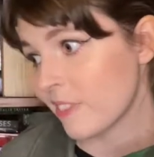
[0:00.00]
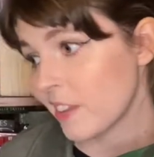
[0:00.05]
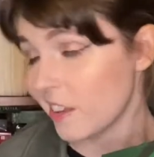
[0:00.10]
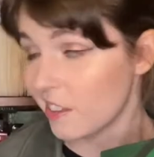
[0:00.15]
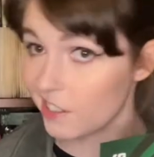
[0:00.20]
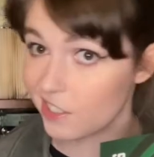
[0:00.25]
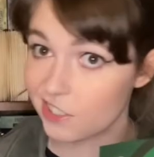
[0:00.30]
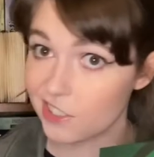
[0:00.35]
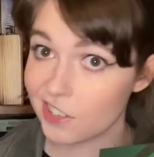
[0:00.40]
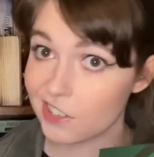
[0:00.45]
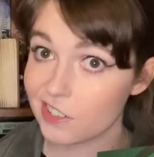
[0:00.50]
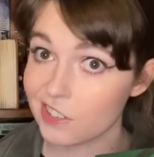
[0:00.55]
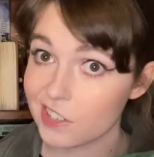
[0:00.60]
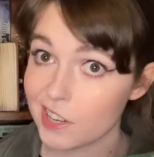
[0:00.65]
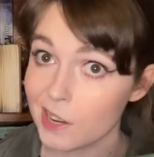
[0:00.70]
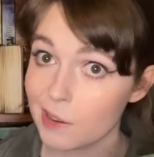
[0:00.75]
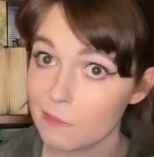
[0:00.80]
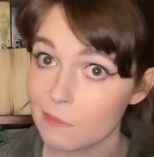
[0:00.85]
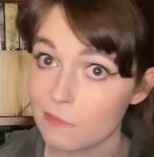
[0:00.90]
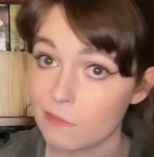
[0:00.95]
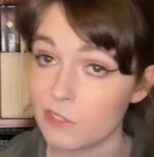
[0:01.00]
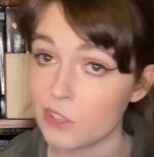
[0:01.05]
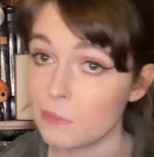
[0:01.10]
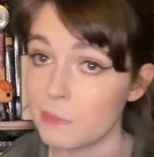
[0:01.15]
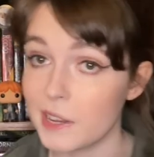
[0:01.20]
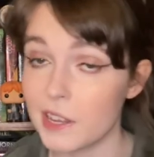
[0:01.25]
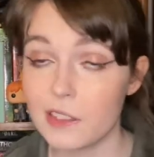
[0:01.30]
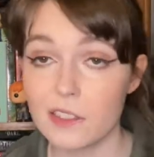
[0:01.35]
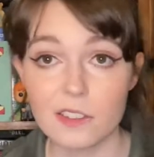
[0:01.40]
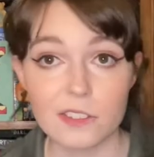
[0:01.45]
this doesn't seem to
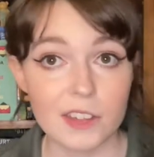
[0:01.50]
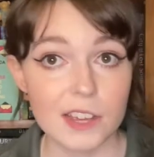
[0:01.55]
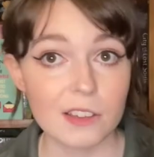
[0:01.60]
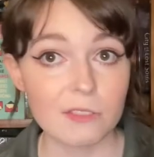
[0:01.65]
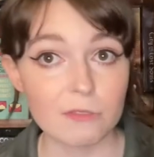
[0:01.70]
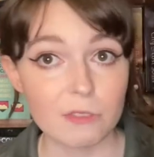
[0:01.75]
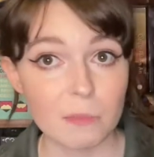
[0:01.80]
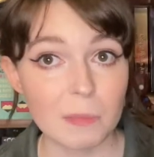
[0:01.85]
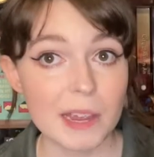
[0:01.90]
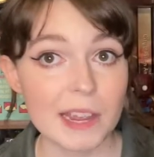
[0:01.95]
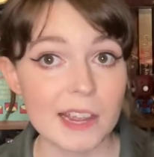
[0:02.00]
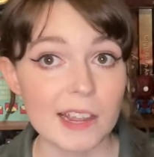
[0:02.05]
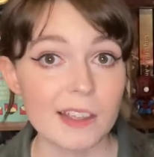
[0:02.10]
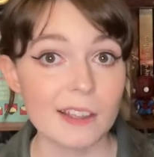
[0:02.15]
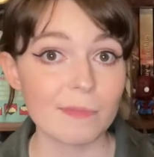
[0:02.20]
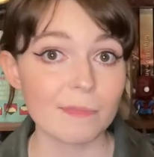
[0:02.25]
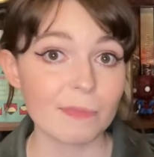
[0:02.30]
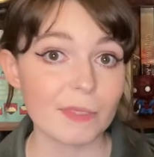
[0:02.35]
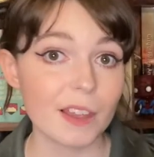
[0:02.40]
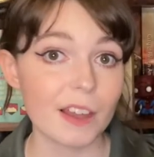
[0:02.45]
be the thing for me.